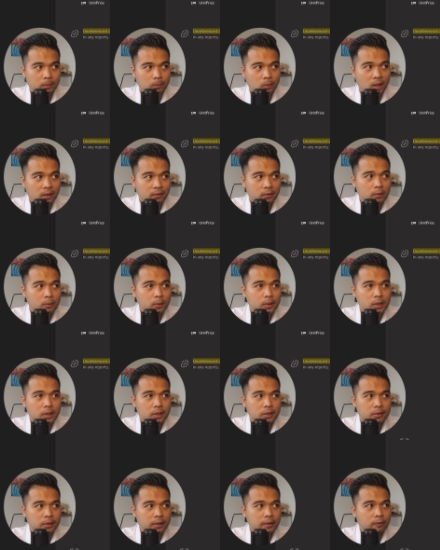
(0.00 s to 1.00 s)
Bravo, which
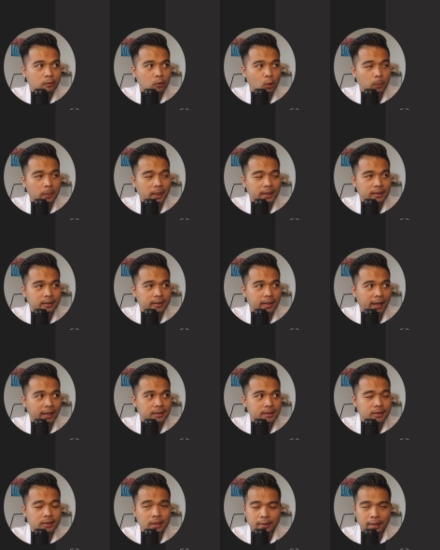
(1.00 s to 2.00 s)
is the format DAX.